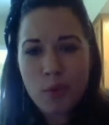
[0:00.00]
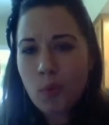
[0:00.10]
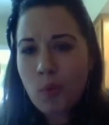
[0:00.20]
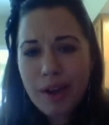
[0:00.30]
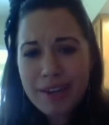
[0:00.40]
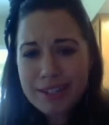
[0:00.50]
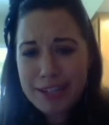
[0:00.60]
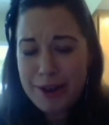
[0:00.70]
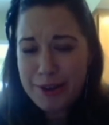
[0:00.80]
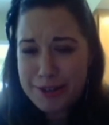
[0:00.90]
what, do
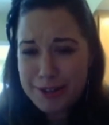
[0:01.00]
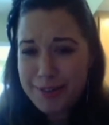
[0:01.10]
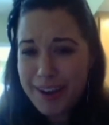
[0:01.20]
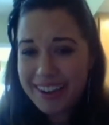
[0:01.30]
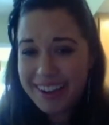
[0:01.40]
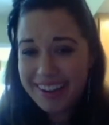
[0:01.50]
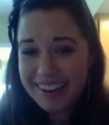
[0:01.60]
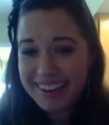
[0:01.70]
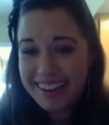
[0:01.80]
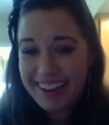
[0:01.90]
you drug
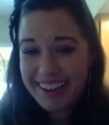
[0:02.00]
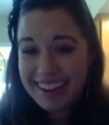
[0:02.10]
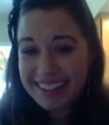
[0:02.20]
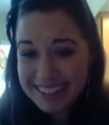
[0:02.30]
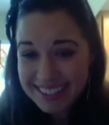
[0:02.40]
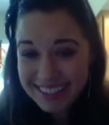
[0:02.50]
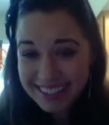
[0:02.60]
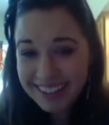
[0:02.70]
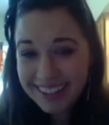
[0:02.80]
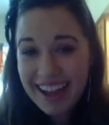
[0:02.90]
your kids?
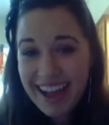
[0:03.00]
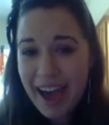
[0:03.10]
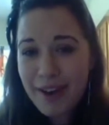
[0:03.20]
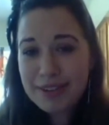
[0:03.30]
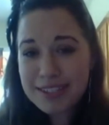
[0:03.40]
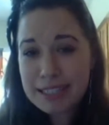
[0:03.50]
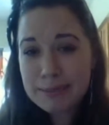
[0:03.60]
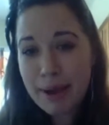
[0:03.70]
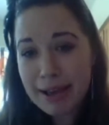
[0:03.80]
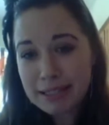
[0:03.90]
How is this
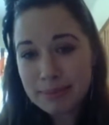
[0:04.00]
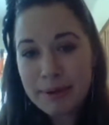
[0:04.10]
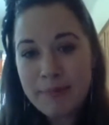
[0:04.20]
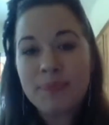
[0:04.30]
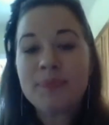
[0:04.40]
possible?